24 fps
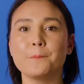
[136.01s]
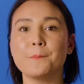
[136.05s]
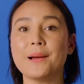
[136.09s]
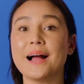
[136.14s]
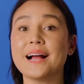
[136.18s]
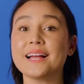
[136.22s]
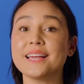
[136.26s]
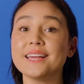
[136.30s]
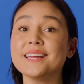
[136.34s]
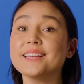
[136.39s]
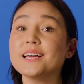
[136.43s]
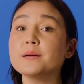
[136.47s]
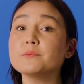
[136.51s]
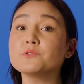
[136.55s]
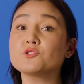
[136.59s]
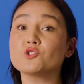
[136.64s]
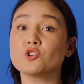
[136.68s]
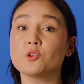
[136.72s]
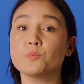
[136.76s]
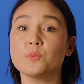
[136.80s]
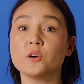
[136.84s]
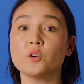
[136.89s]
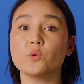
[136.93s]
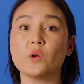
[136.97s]
Backing up
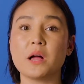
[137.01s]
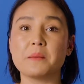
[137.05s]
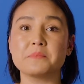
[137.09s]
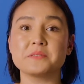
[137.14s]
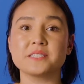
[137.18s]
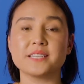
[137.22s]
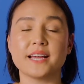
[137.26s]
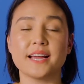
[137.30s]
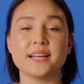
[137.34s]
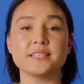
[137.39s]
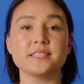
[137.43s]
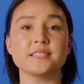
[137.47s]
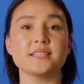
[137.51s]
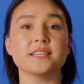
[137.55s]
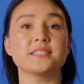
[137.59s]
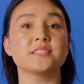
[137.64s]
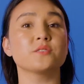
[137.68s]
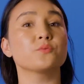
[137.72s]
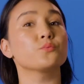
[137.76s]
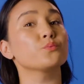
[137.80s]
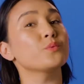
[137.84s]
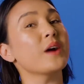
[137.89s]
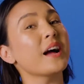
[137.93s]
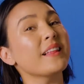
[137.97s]
Drupal websites is a
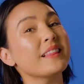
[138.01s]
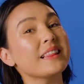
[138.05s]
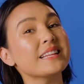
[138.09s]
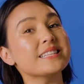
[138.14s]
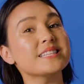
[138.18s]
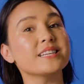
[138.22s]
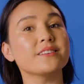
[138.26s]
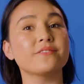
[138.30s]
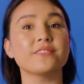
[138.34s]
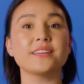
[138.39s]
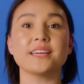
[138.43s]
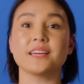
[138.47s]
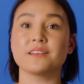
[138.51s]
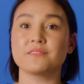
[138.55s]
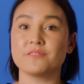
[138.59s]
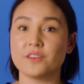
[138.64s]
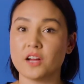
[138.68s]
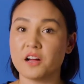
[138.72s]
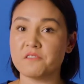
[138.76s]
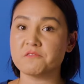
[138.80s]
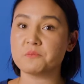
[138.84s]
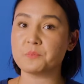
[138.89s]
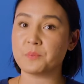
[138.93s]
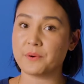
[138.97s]
relatively
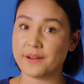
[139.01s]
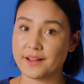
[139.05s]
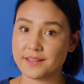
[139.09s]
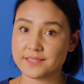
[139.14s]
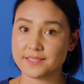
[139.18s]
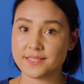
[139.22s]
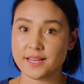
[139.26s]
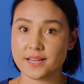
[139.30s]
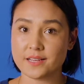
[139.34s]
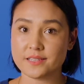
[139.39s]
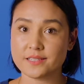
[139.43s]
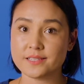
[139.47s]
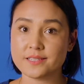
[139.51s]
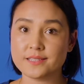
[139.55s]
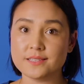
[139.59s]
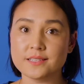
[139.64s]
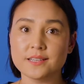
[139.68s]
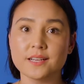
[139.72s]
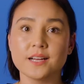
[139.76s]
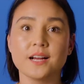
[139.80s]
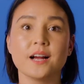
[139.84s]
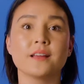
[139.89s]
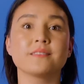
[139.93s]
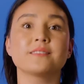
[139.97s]
involved process.
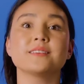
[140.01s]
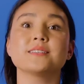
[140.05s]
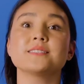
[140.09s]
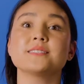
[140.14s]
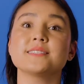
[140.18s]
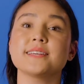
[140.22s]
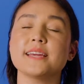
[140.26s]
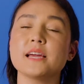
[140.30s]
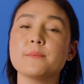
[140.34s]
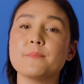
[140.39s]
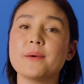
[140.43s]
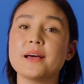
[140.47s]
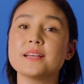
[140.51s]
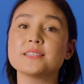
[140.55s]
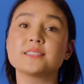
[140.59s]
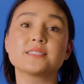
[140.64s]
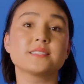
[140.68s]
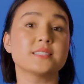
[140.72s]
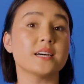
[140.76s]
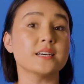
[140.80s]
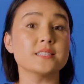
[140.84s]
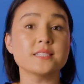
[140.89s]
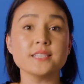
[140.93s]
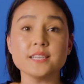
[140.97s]
The CMS
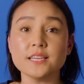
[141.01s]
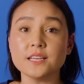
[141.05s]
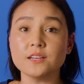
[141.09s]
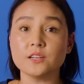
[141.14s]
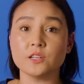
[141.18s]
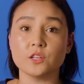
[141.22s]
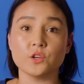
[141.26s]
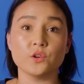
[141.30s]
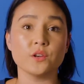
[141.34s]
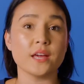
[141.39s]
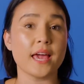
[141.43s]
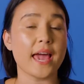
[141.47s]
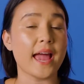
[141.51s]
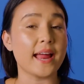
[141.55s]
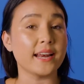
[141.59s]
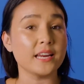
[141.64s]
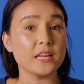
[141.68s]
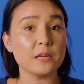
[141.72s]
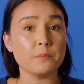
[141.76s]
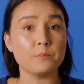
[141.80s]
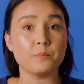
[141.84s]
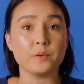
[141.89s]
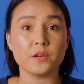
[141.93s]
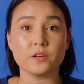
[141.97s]
doesn't include
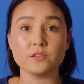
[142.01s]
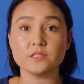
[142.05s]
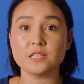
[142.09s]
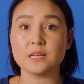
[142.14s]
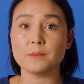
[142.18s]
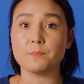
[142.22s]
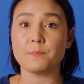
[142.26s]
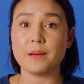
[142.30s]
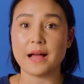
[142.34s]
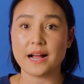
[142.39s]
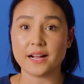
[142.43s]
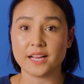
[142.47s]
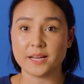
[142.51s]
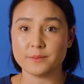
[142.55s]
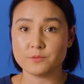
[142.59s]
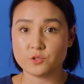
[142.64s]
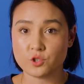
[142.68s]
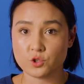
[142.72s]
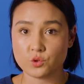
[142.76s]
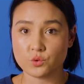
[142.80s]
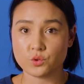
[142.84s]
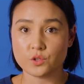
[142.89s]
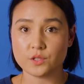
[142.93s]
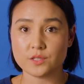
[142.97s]
any built-in backup
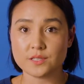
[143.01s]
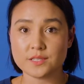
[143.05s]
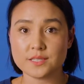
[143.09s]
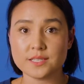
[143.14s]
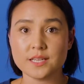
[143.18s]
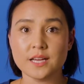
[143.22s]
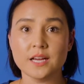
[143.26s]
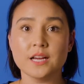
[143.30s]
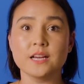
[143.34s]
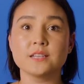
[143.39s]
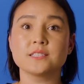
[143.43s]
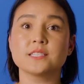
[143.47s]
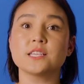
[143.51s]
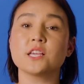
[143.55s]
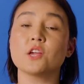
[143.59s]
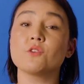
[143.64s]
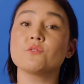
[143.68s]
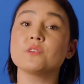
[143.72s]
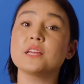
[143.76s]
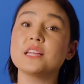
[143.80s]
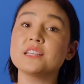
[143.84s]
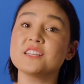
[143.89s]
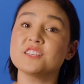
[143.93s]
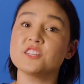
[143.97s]
tools, so you
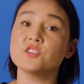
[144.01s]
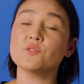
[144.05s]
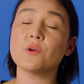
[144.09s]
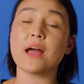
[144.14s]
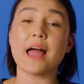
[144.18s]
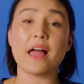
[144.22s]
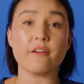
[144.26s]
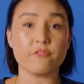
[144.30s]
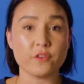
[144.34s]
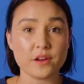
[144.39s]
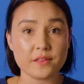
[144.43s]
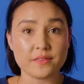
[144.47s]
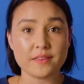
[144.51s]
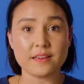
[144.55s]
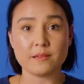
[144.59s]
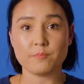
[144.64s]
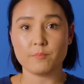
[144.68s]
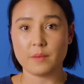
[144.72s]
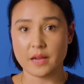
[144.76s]
need to do everything